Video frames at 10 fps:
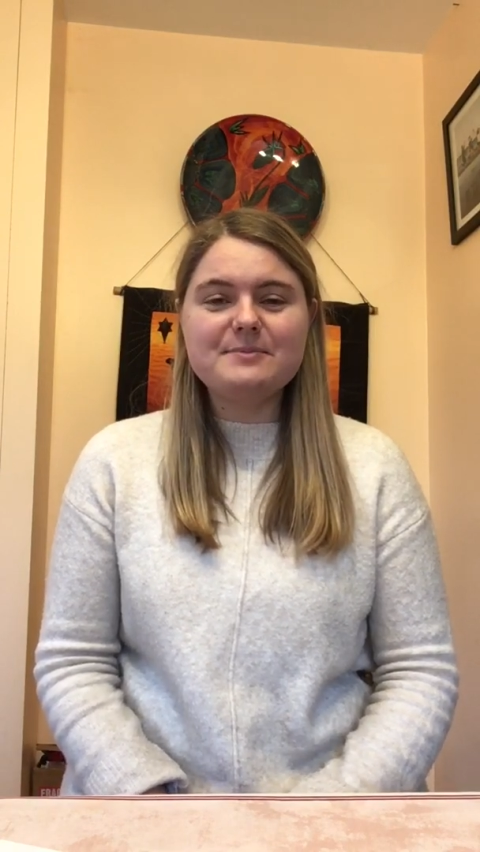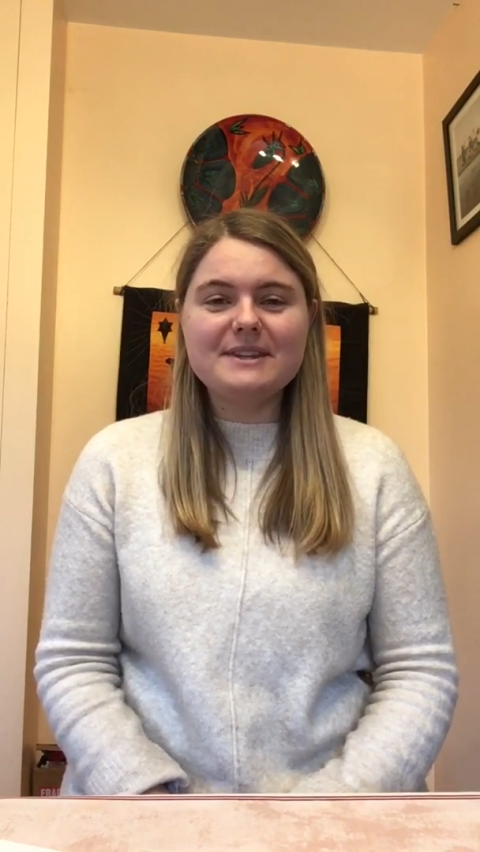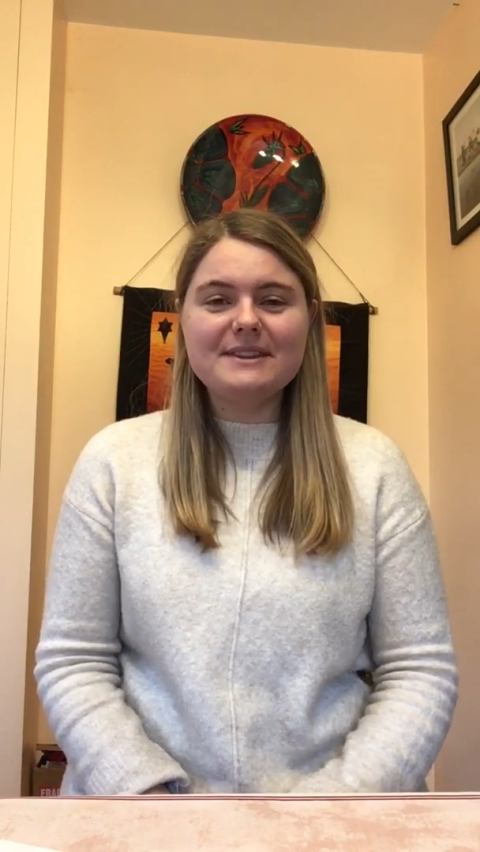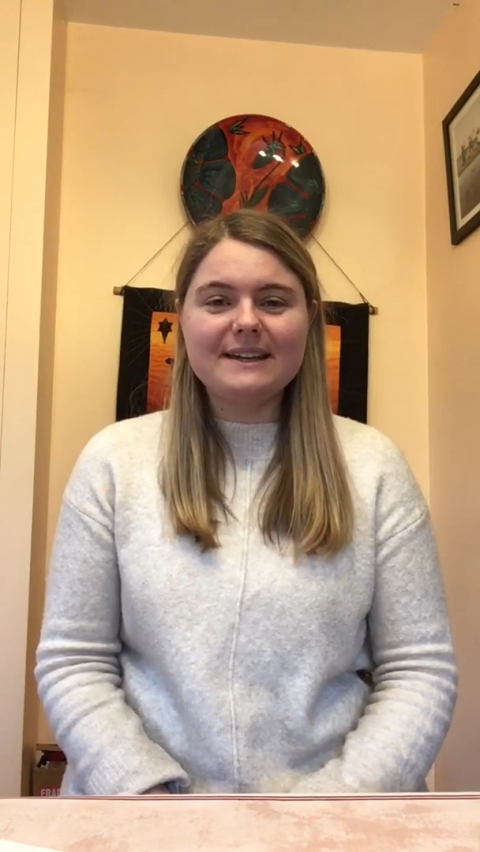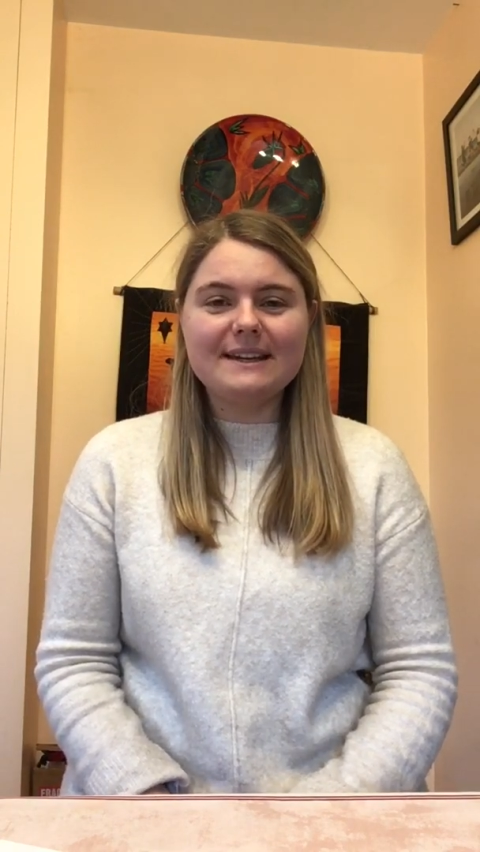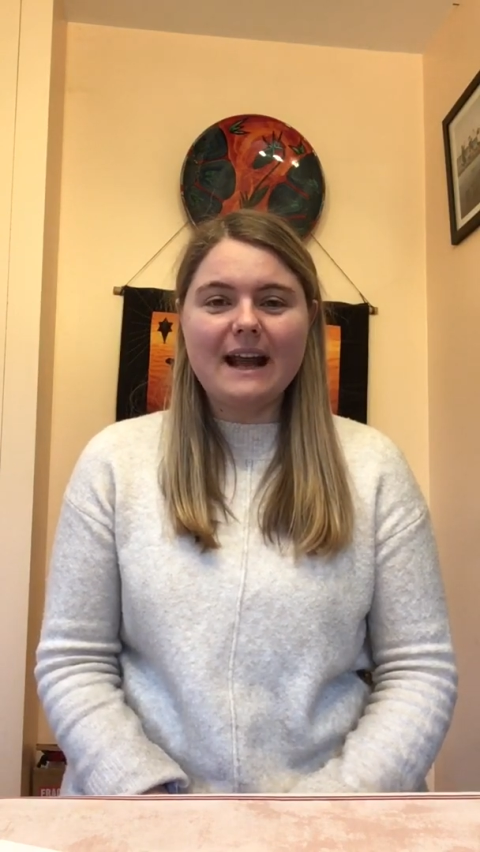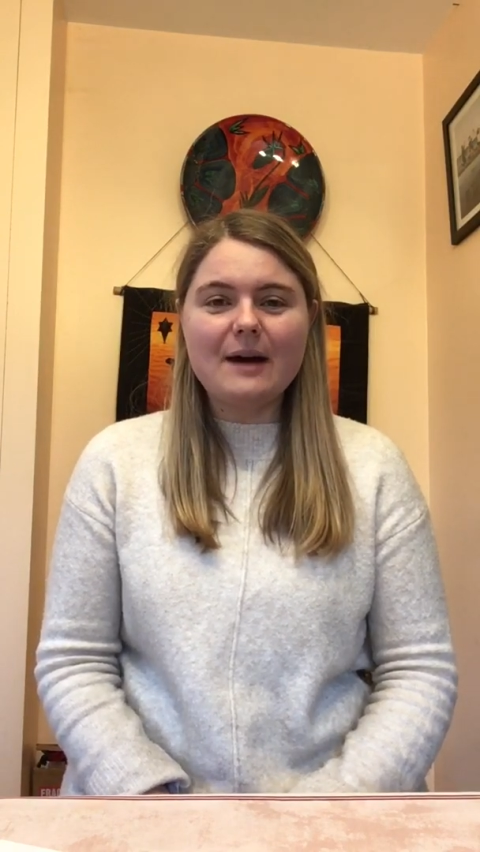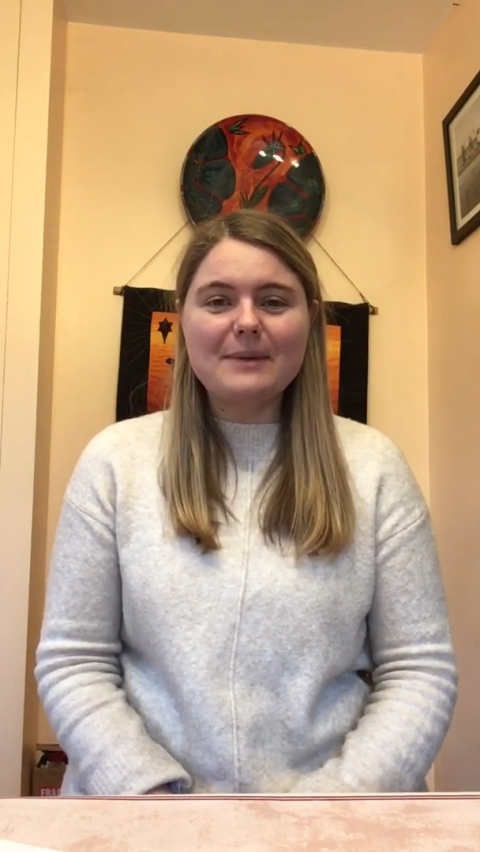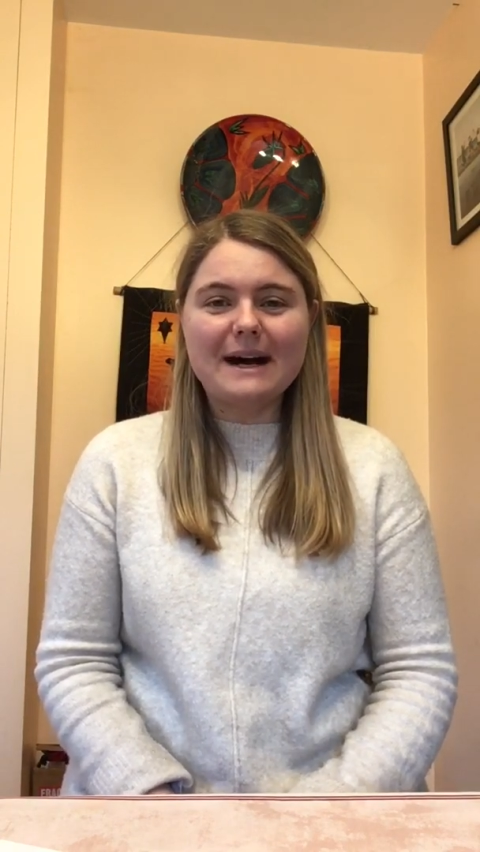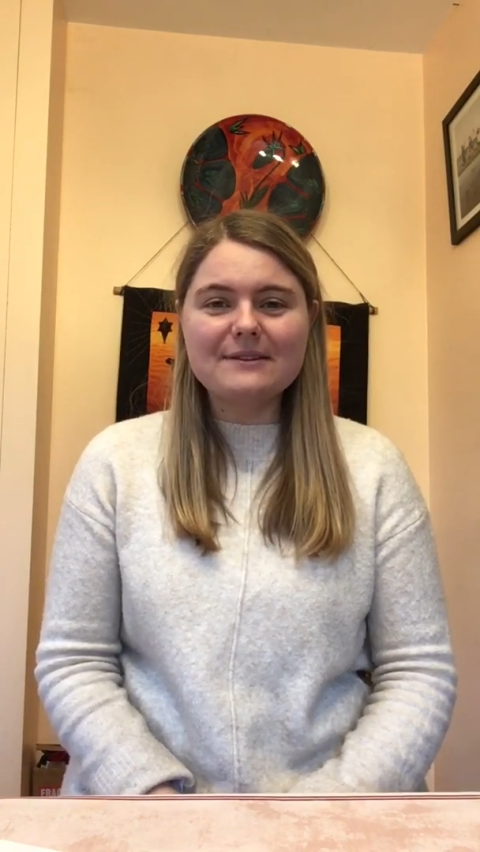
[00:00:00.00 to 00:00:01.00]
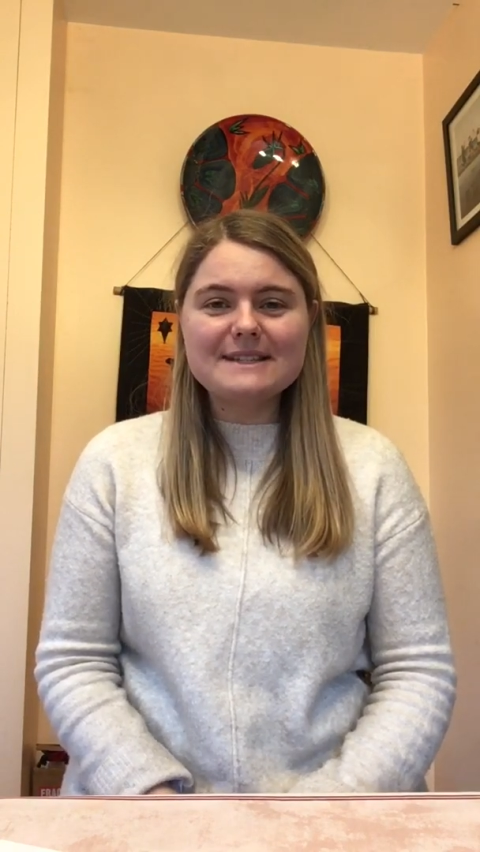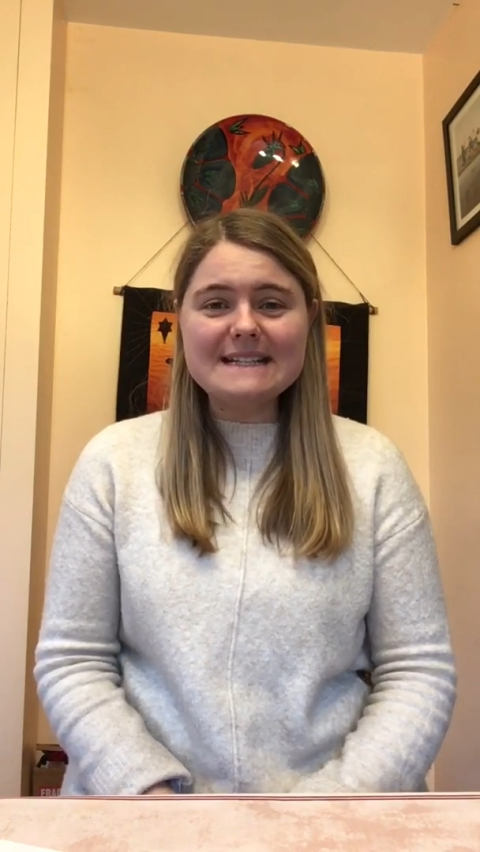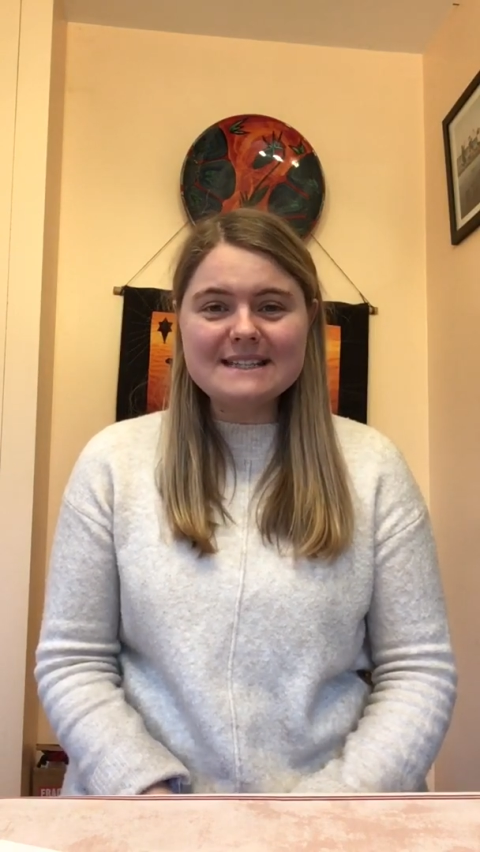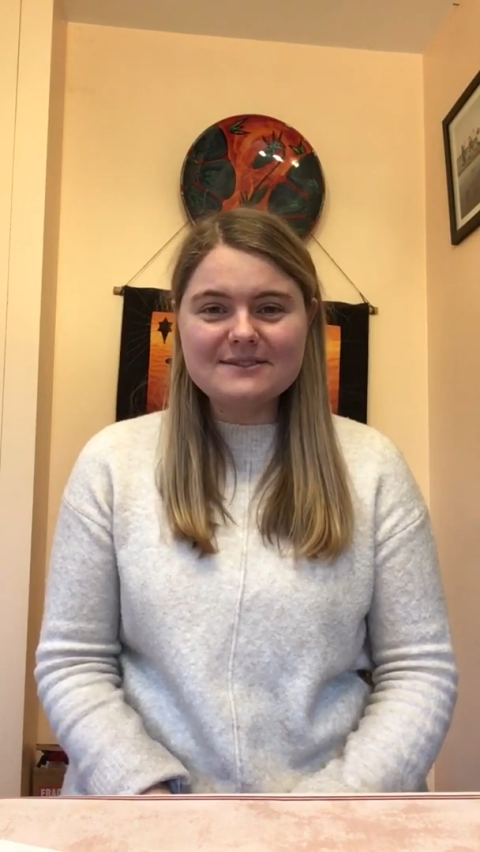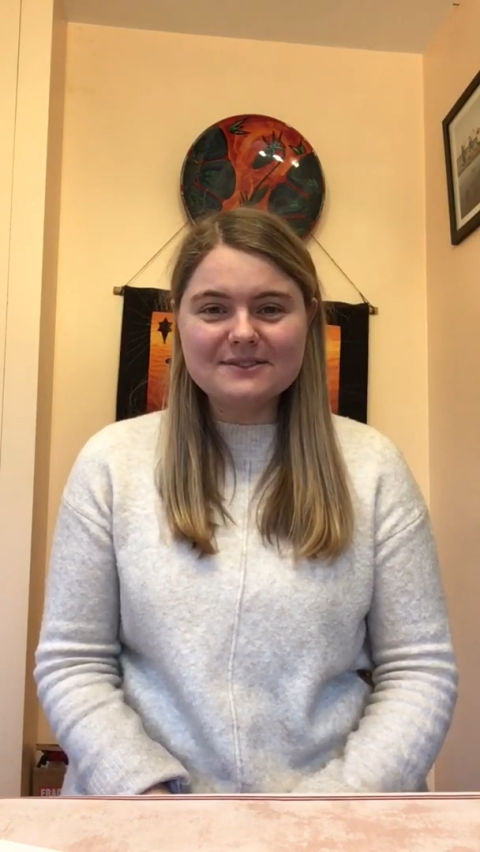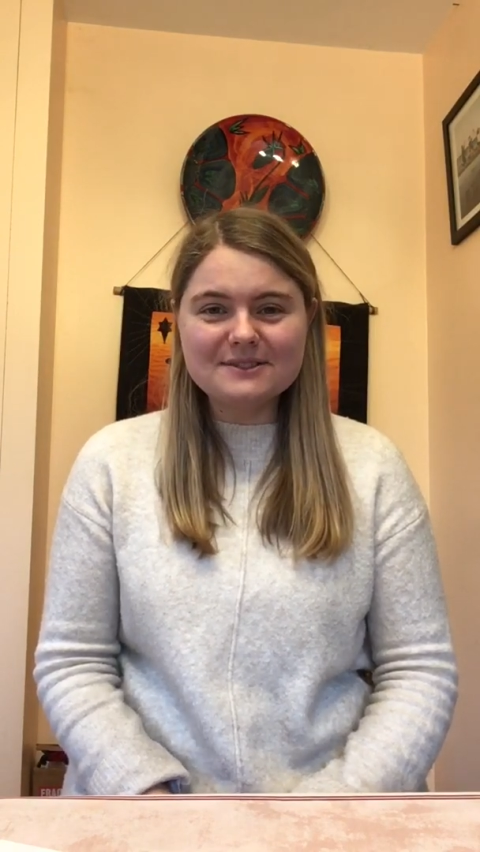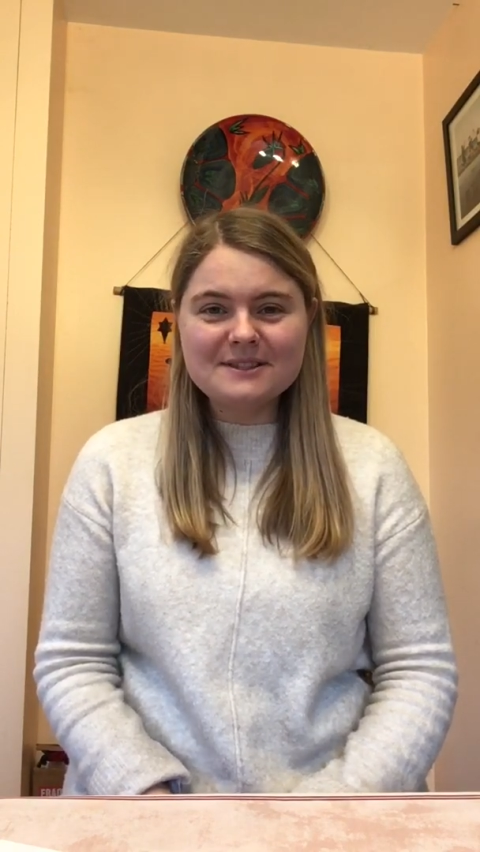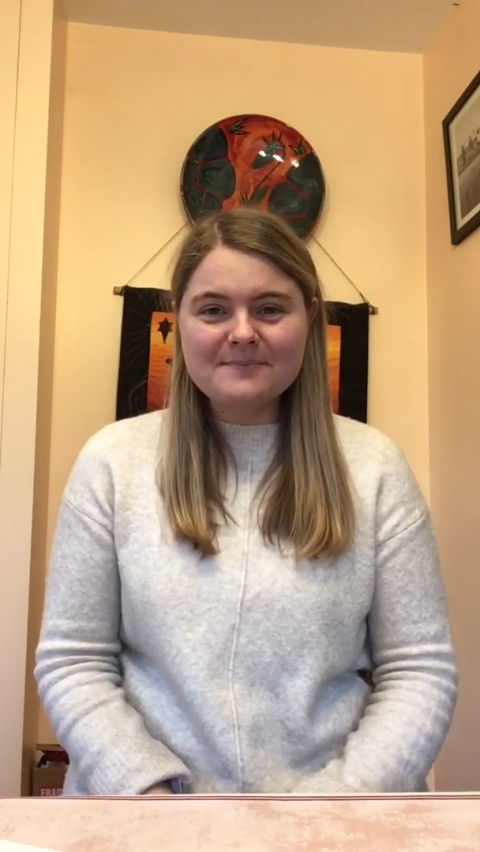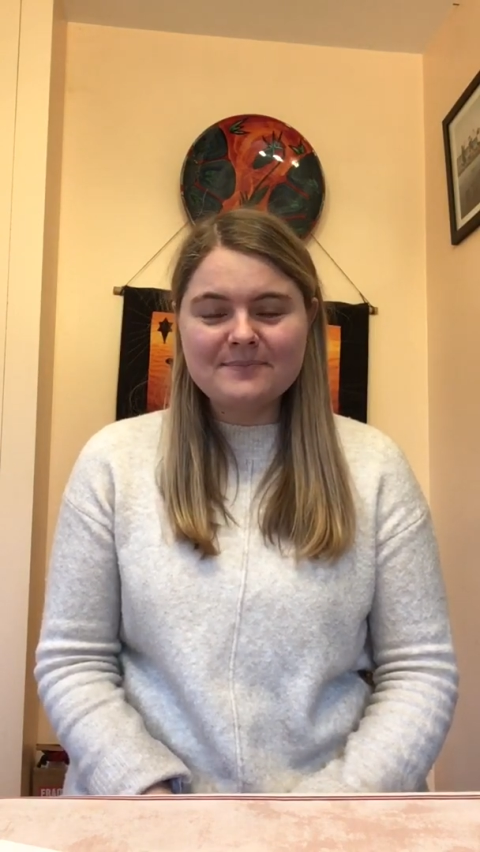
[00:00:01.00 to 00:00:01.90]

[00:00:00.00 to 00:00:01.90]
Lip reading: thinking about intervals.